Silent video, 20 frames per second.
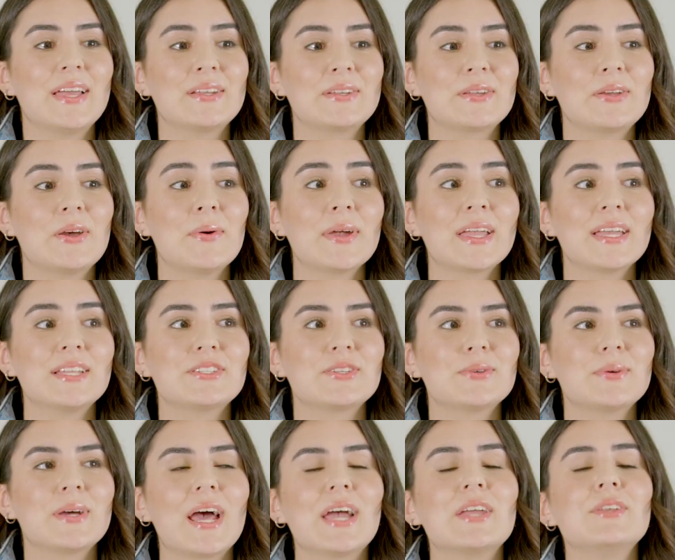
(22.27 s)
and going
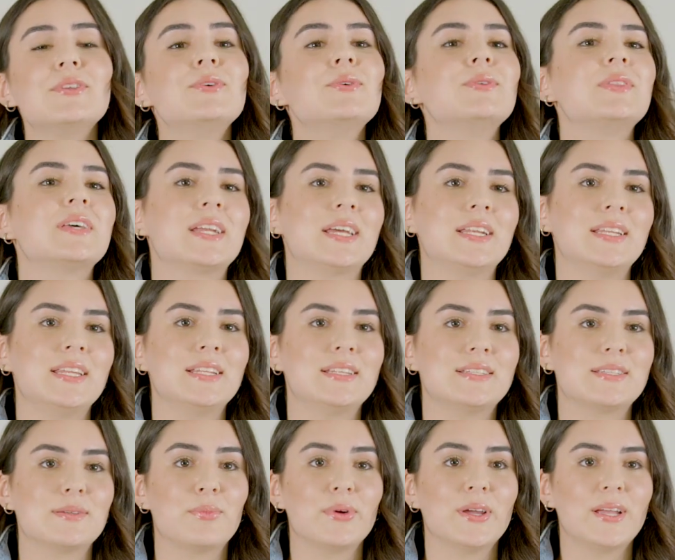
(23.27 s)
into it I knew that I needed
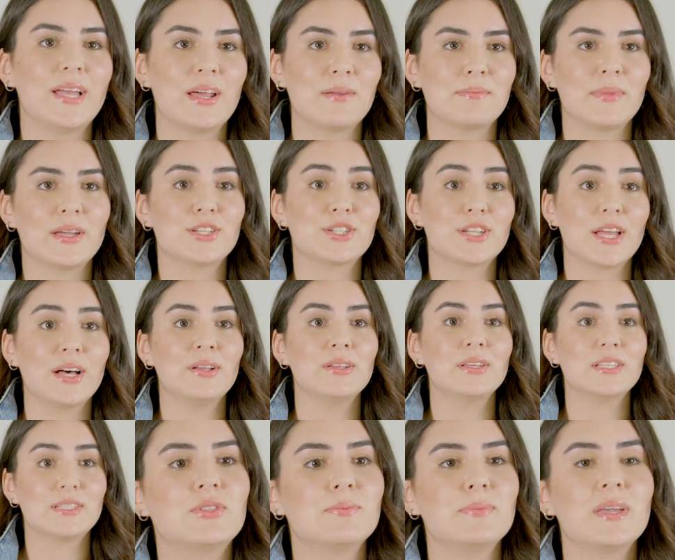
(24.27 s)
to break out of my shell
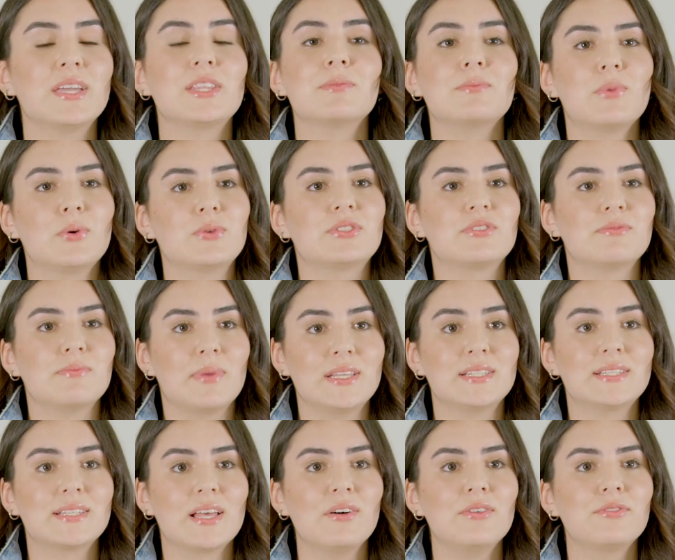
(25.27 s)
as to make the most of
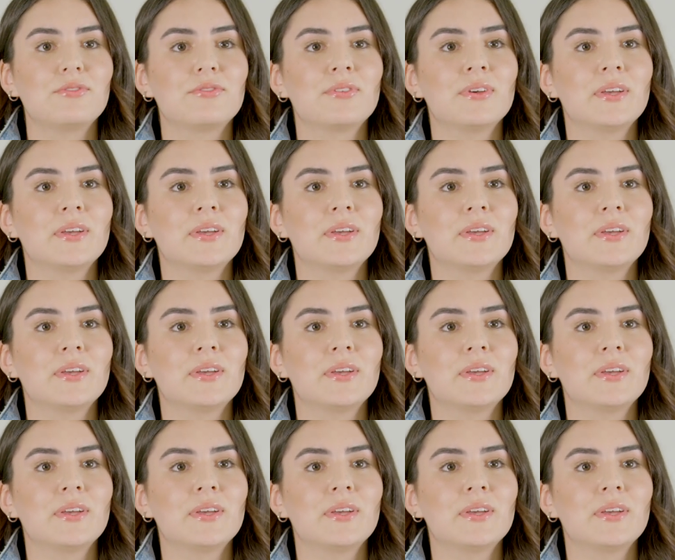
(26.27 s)
myself.